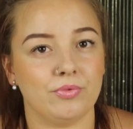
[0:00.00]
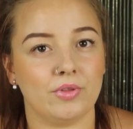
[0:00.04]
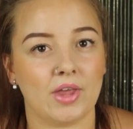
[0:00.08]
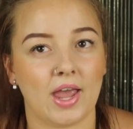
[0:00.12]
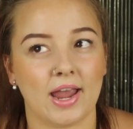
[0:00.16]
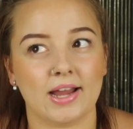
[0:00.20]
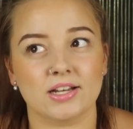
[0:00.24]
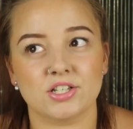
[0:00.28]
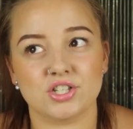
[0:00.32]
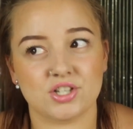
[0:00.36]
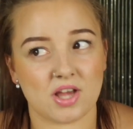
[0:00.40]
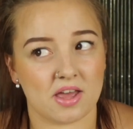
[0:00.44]

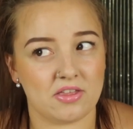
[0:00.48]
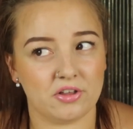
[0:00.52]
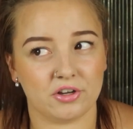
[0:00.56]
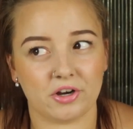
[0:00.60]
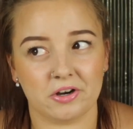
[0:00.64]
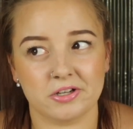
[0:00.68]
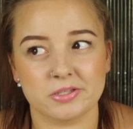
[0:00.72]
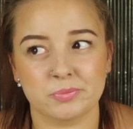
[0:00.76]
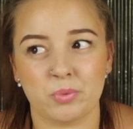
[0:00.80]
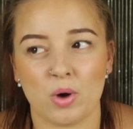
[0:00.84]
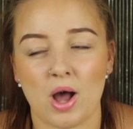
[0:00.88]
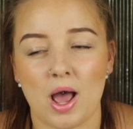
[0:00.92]
each day that
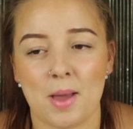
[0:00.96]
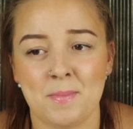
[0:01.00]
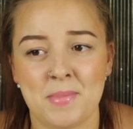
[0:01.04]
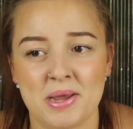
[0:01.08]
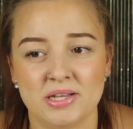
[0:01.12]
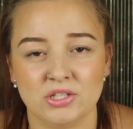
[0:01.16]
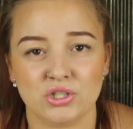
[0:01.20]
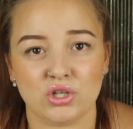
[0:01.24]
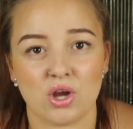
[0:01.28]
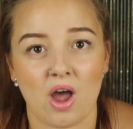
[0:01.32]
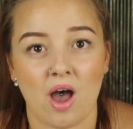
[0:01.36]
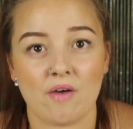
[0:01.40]
goes by
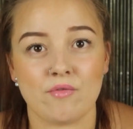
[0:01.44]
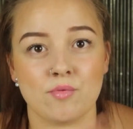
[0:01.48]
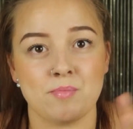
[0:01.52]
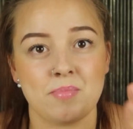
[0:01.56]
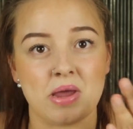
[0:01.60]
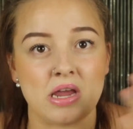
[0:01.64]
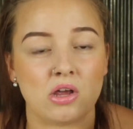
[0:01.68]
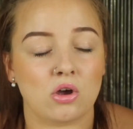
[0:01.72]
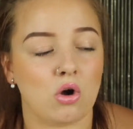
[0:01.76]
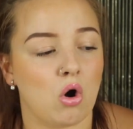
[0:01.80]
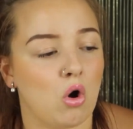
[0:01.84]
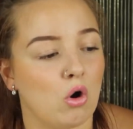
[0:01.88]
means you haven't
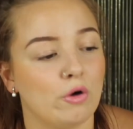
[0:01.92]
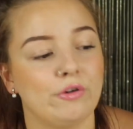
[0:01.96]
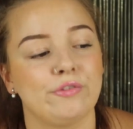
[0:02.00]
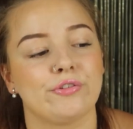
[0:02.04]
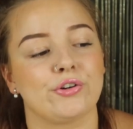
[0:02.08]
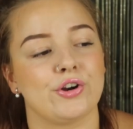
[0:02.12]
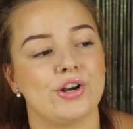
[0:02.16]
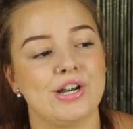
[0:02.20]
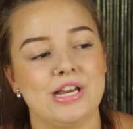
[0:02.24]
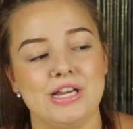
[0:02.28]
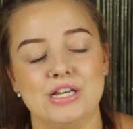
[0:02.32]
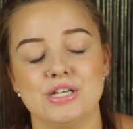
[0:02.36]
been called
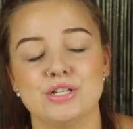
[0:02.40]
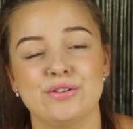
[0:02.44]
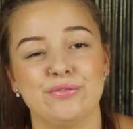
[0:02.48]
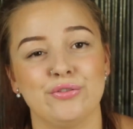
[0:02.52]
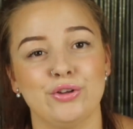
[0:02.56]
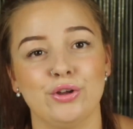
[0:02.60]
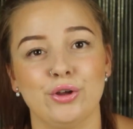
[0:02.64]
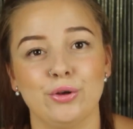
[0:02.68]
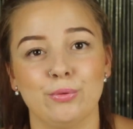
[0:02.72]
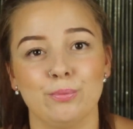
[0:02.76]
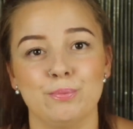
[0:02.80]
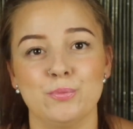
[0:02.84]
for an
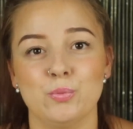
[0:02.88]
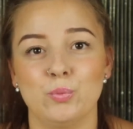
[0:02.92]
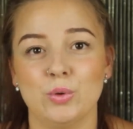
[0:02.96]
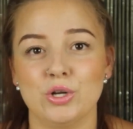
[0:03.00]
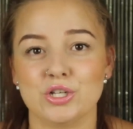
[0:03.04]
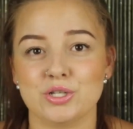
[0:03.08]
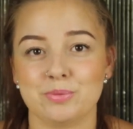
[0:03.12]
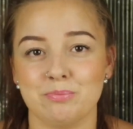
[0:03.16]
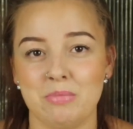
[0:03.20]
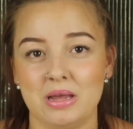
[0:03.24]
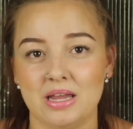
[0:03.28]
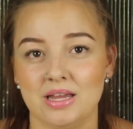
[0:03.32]
interview,
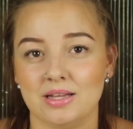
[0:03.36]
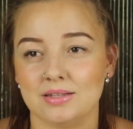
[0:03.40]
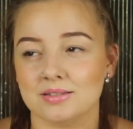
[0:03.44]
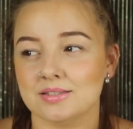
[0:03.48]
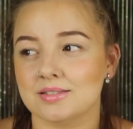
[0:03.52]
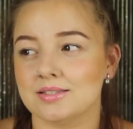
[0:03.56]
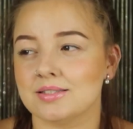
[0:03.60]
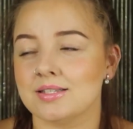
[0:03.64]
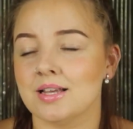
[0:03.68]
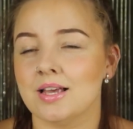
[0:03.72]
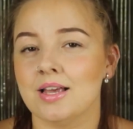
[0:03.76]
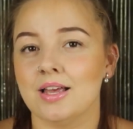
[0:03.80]
which
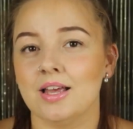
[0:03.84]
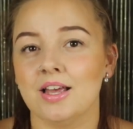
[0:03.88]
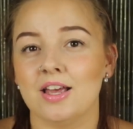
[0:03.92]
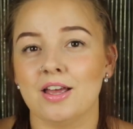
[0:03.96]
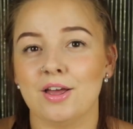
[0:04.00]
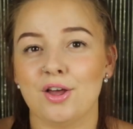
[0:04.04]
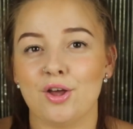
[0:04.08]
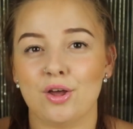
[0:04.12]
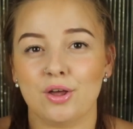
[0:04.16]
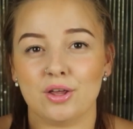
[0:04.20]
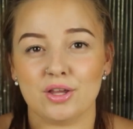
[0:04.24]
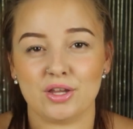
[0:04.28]
means,
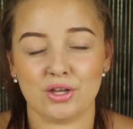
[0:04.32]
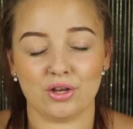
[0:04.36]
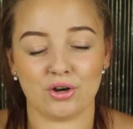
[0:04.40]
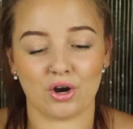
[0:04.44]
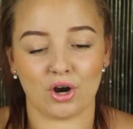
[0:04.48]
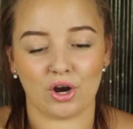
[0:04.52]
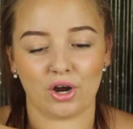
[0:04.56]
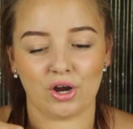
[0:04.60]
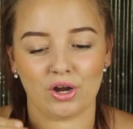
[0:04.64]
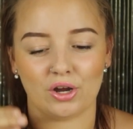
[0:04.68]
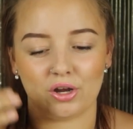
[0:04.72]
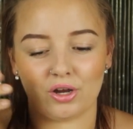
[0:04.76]

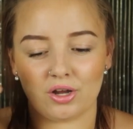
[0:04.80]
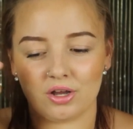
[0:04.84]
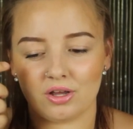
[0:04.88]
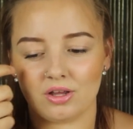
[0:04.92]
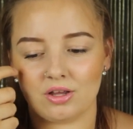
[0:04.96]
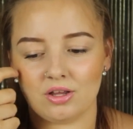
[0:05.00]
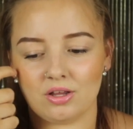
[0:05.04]
it's